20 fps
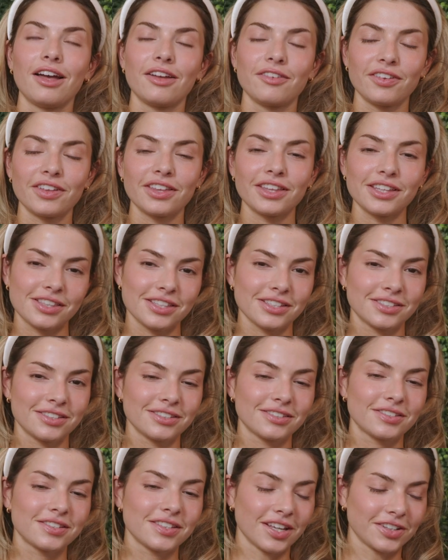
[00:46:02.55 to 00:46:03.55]
I feel like this
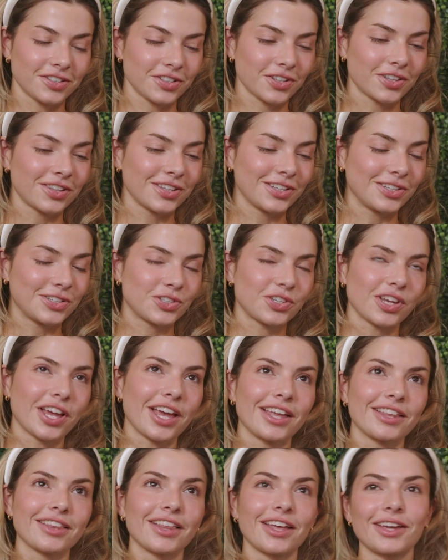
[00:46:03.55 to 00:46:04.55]
is such a
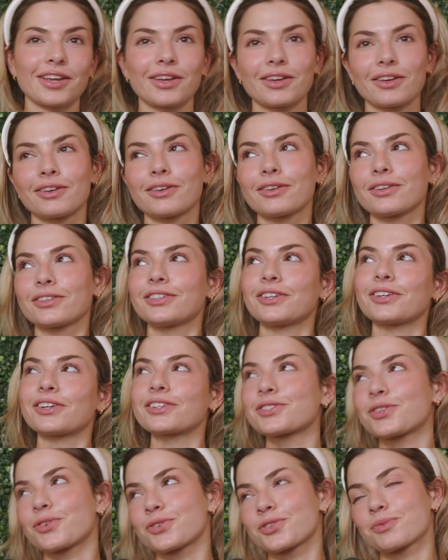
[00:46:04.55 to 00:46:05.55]
cliche like you're
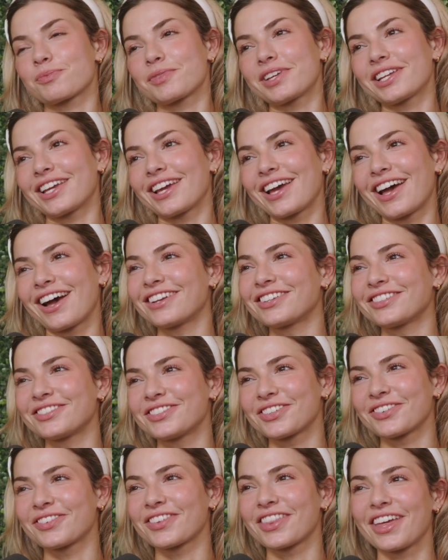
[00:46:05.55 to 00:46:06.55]
on social media, how do you
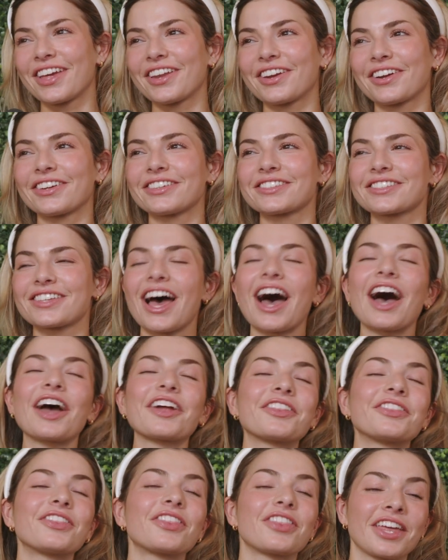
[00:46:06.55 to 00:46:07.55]
deal with haters?
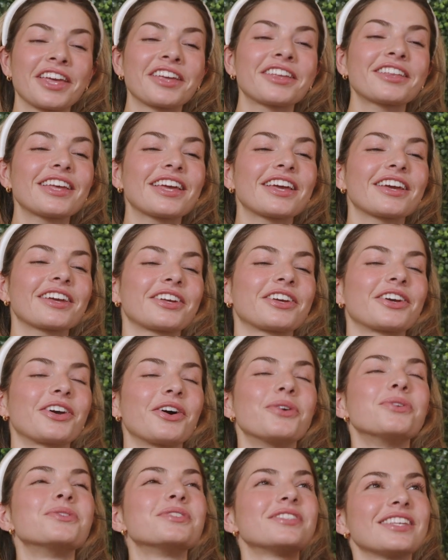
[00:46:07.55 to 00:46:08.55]
I think it
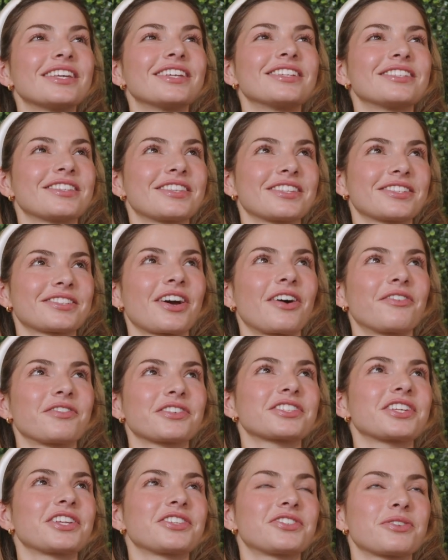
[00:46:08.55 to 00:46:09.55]
goes into this
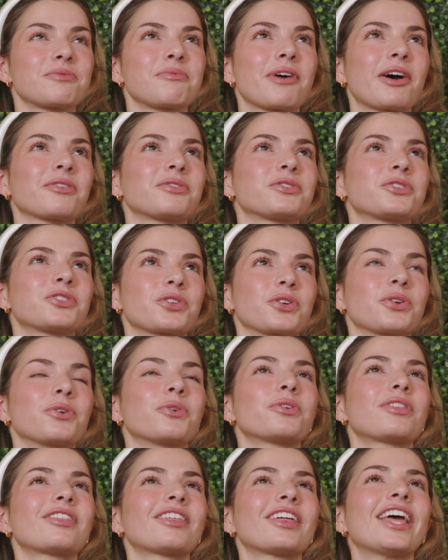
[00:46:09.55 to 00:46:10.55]
conversation about
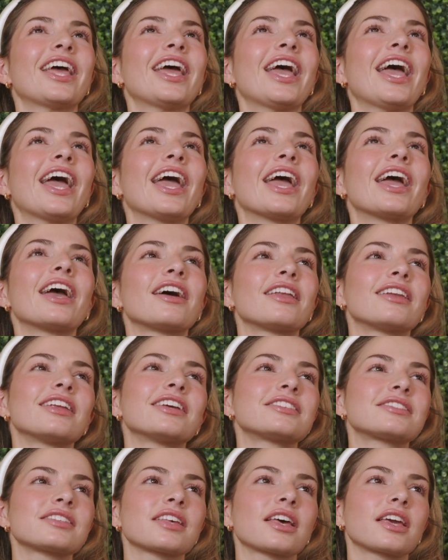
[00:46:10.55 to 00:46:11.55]
truth. And
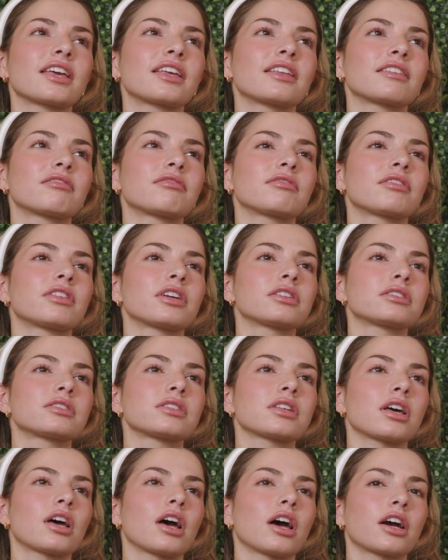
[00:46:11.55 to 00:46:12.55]
it's like
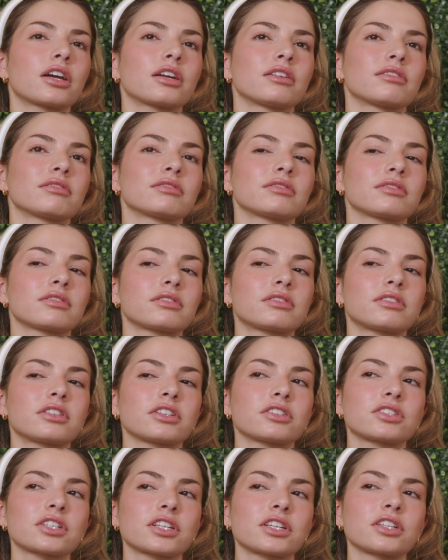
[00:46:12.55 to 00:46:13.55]
there's a
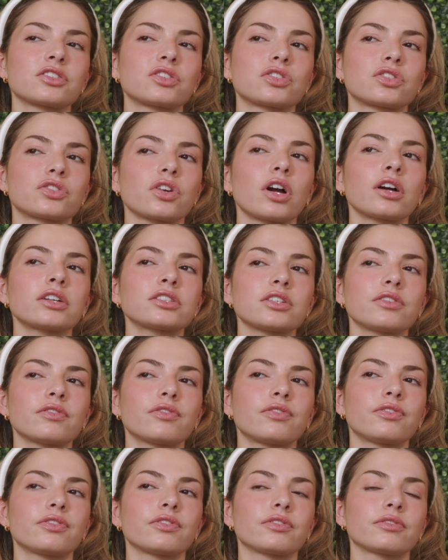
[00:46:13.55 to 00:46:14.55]
there's a
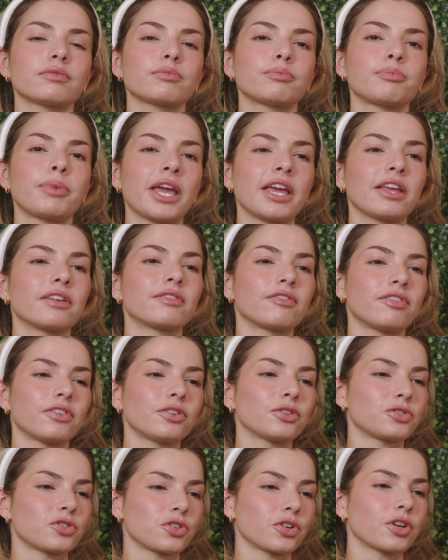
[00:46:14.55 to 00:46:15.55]
constructive
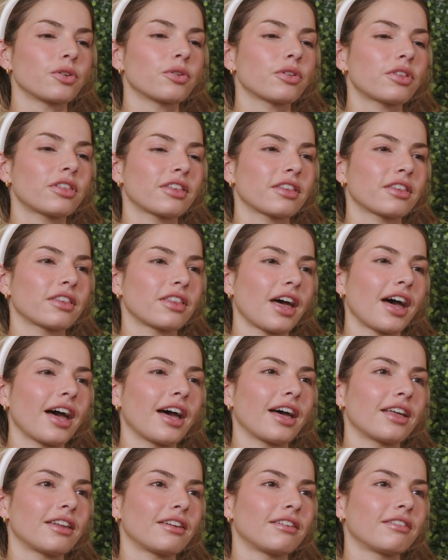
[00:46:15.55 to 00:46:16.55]
painful truth
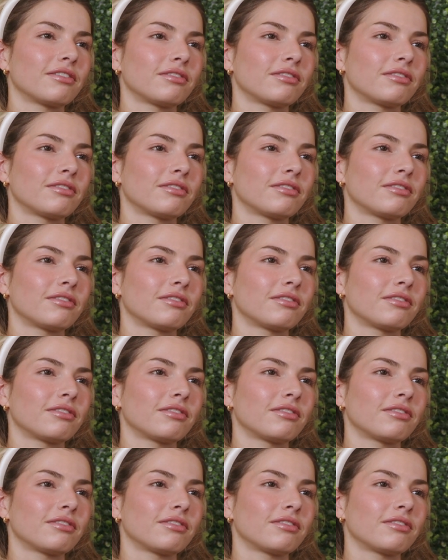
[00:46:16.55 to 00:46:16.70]
that